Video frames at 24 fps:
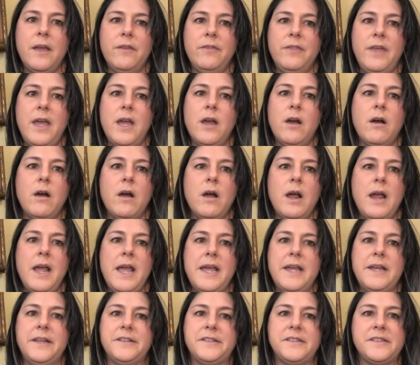They are
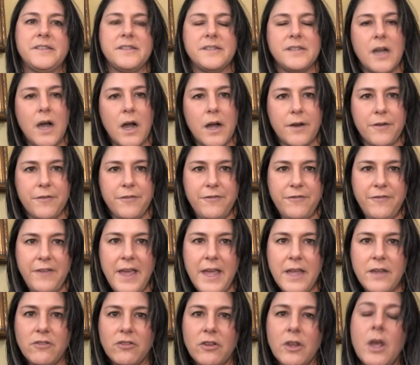a snug
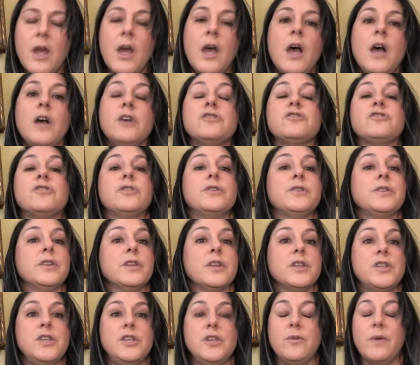fit.
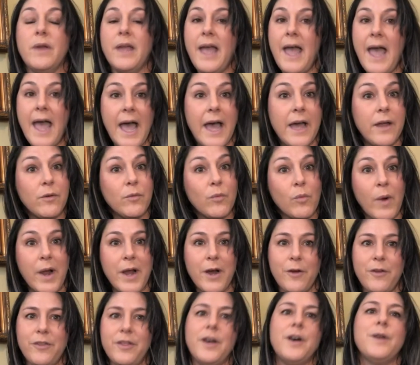Certainly you can
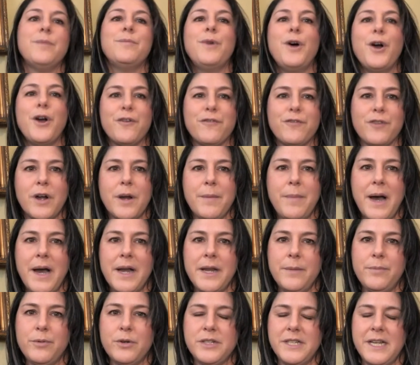wear them over a
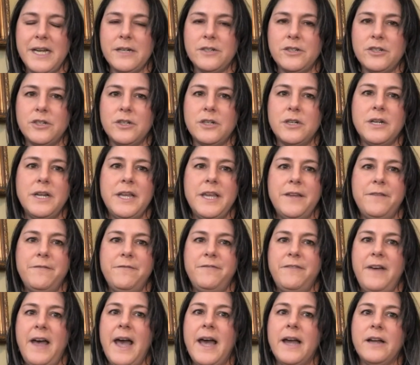body protector. In
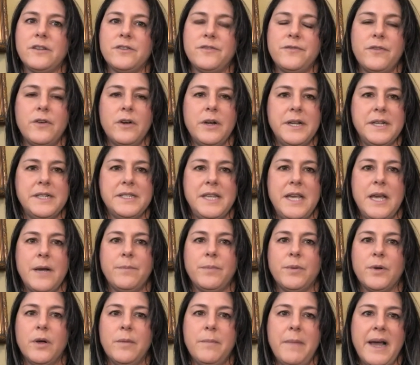fact, for
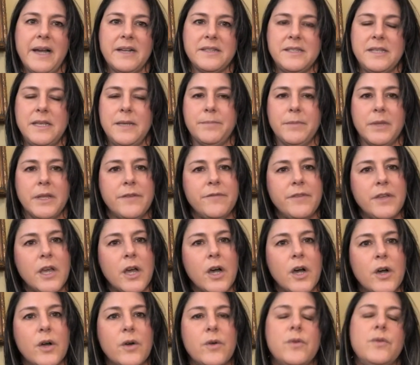example, Maxime
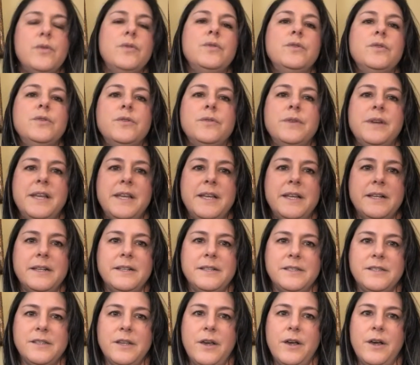Livio, who
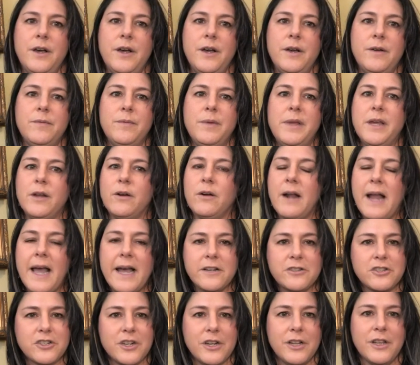is an
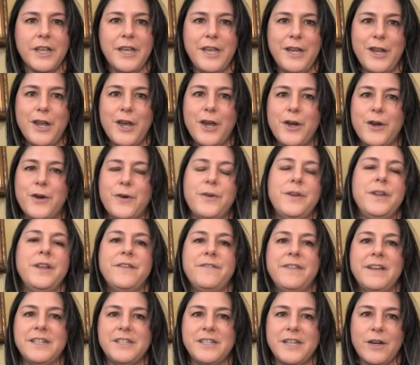internationally known
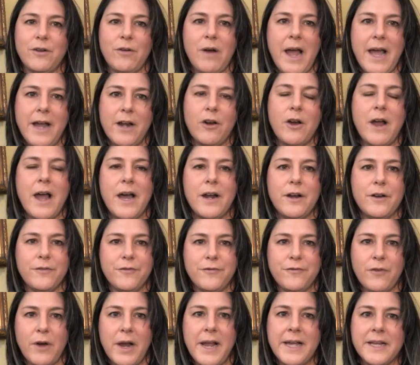eventing rider out of
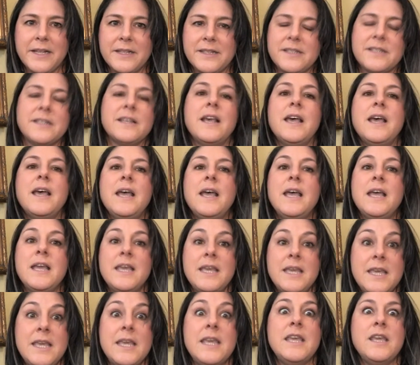France,
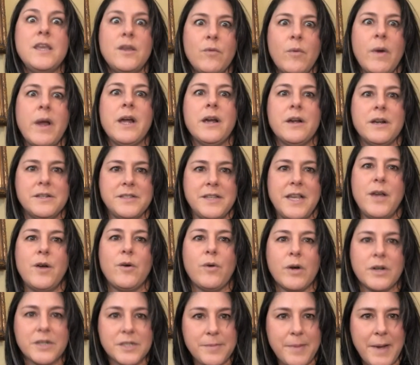he wears a
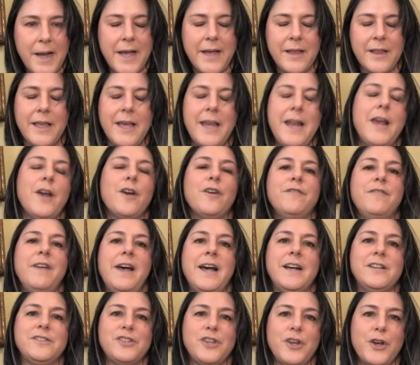Horse Pilot Air
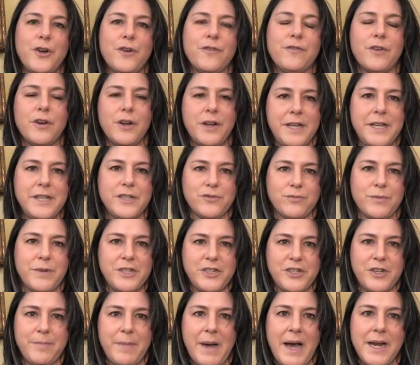Vest over his
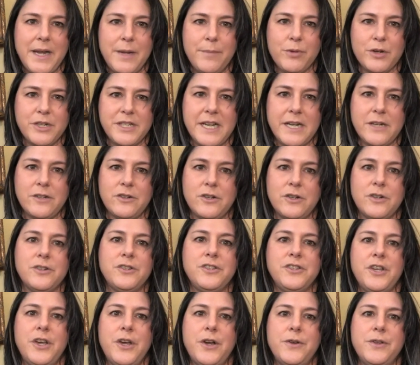rigid body protector.
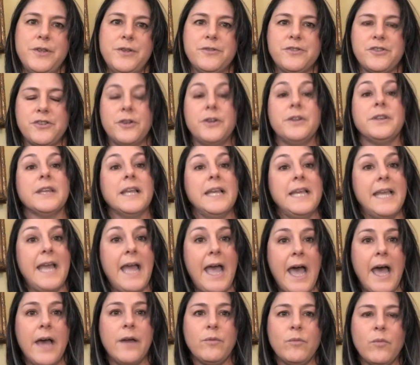So you certainly
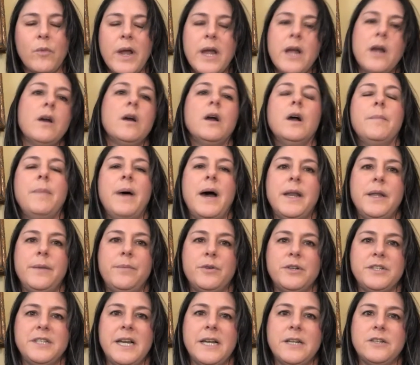can wear a body
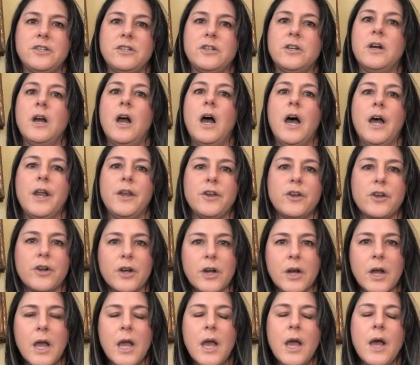protector
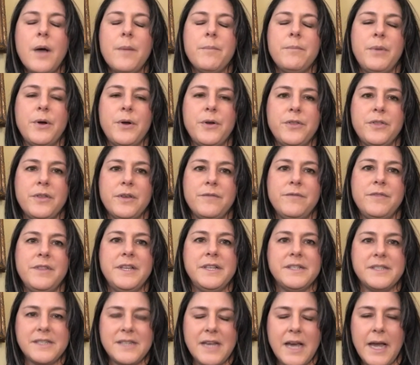under both of
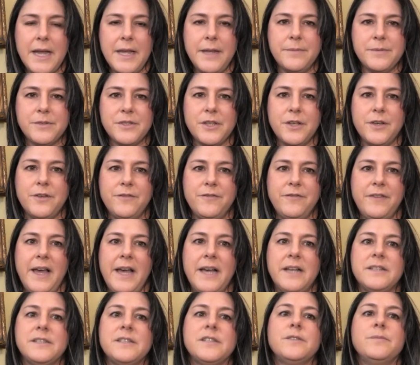these types of
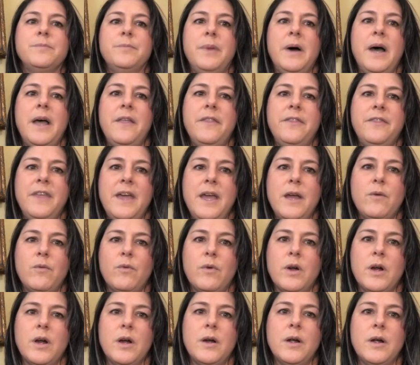vests, but they
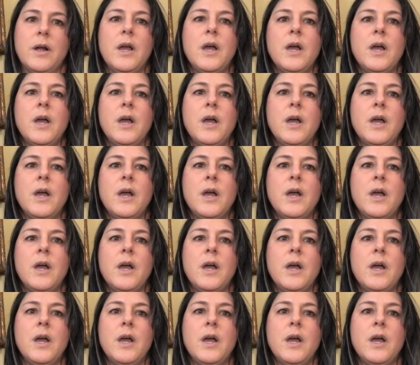were